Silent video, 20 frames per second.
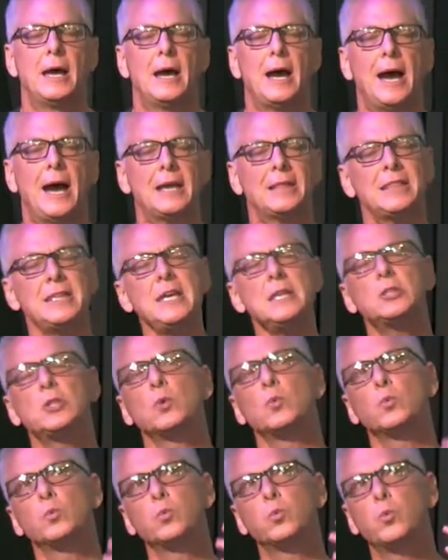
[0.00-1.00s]
I think the
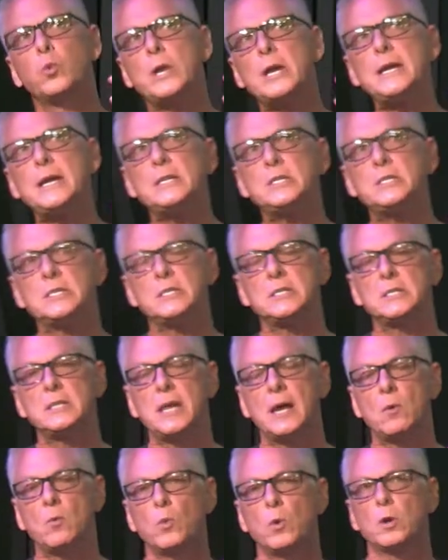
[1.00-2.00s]
reason
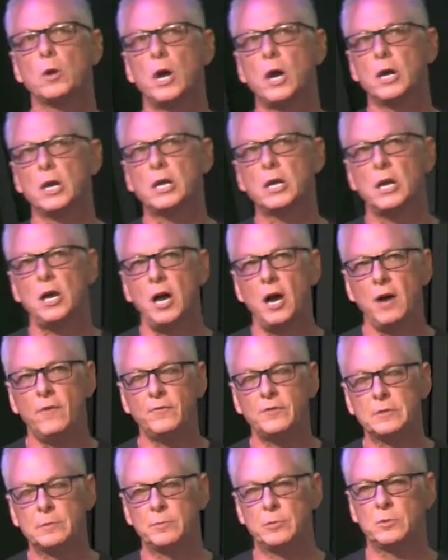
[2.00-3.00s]
that we're
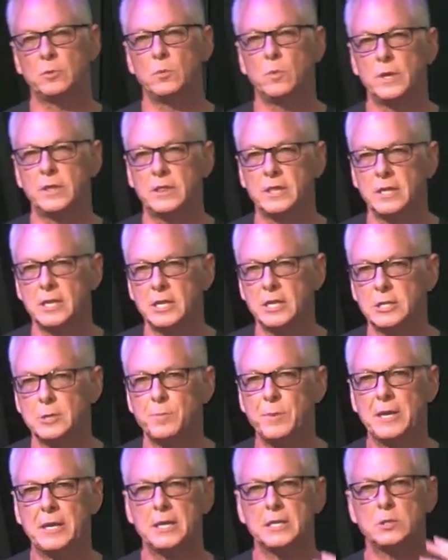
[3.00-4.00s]
uncomfortable with it is
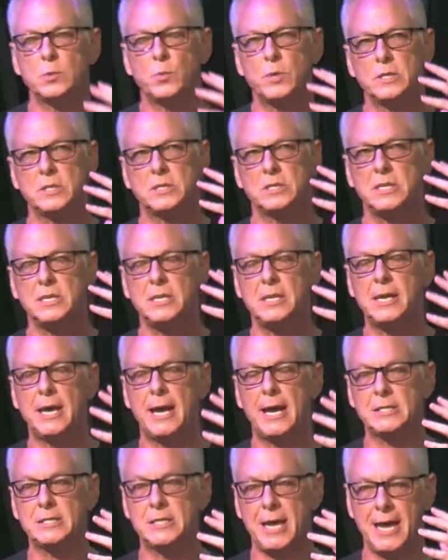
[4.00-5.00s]
because we see
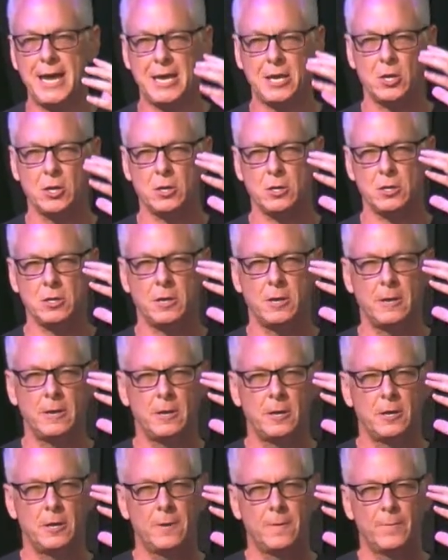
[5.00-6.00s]
God's anger
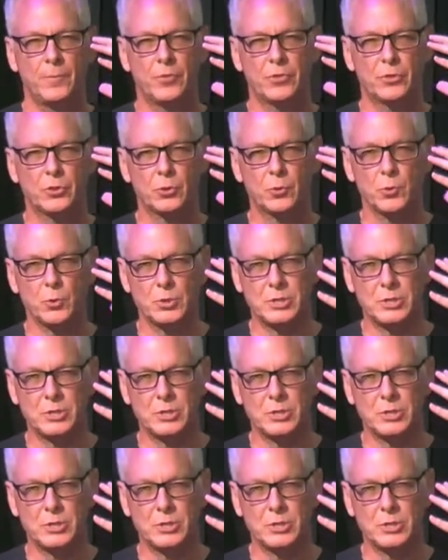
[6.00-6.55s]
through